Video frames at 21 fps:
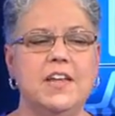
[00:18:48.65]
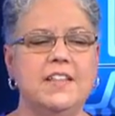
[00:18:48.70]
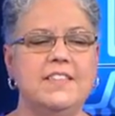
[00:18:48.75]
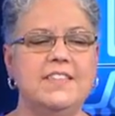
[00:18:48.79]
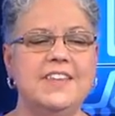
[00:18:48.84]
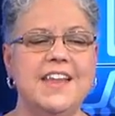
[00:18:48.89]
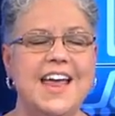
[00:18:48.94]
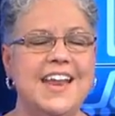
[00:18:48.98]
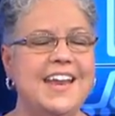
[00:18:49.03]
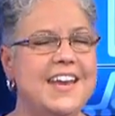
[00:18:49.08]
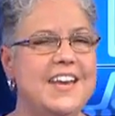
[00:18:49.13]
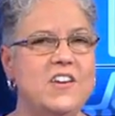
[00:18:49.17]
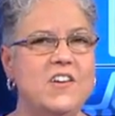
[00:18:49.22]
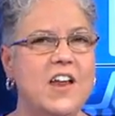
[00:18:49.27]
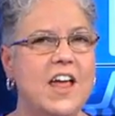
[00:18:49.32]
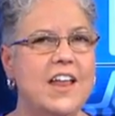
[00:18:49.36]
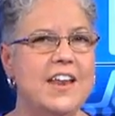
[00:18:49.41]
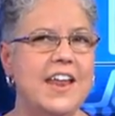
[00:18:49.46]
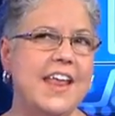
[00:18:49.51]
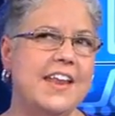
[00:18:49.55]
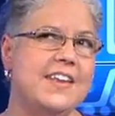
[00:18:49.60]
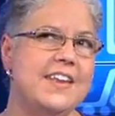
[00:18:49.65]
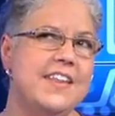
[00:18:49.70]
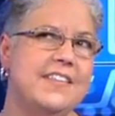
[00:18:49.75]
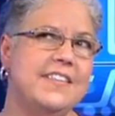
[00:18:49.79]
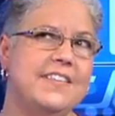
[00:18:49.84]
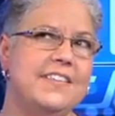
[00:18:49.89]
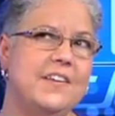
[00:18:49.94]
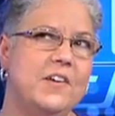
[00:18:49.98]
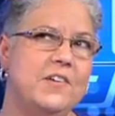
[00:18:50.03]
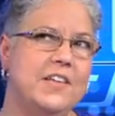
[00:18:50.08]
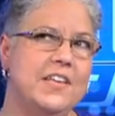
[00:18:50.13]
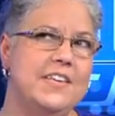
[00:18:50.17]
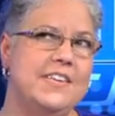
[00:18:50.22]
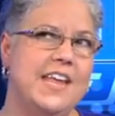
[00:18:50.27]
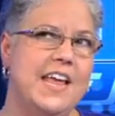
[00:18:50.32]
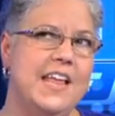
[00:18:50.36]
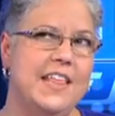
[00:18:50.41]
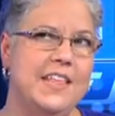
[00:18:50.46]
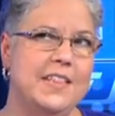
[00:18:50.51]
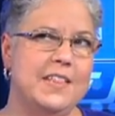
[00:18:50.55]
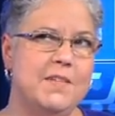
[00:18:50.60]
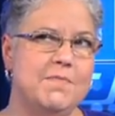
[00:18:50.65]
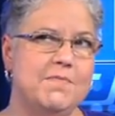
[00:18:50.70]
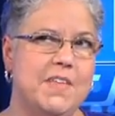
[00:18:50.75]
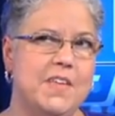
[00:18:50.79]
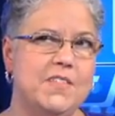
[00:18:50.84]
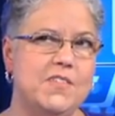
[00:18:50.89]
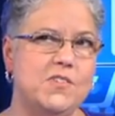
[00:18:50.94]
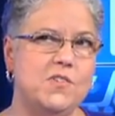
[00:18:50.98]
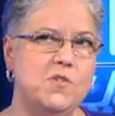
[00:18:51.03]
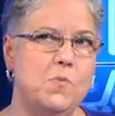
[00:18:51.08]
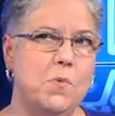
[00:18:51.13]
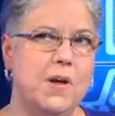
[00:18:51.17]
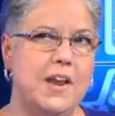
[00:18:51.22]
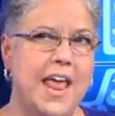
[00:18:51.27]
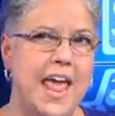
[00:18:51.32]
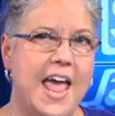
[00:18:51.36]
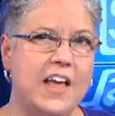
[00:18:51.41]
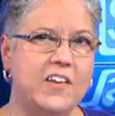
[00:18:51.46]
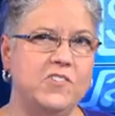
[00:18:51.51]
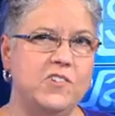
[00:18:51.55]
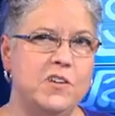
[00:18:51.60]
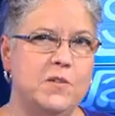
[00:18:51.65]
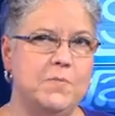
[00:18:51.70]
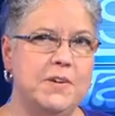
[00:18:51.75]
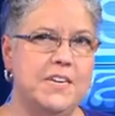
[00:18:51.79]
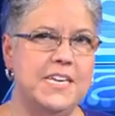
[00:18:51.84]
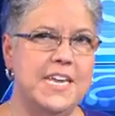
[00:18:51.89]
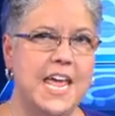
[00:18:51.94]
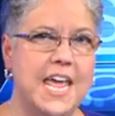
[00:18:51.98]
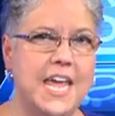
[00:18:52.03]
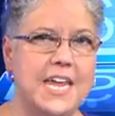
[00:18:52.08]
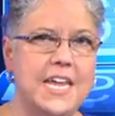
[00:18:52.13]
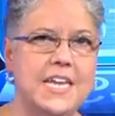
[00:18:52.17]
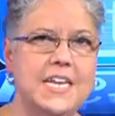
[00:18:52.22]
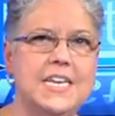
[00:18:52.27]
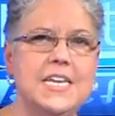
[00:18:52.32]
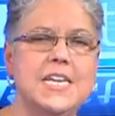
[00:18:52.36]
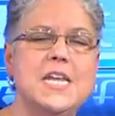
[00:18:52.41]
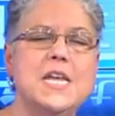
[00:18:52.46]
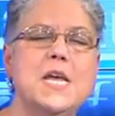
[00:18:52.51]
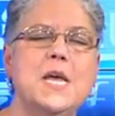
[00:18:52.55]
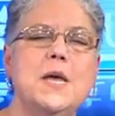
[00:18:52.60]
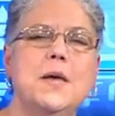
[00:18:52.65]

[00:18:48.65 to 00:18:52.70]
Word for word: It's not a, you're not necessarily telling them that you want action to be taken,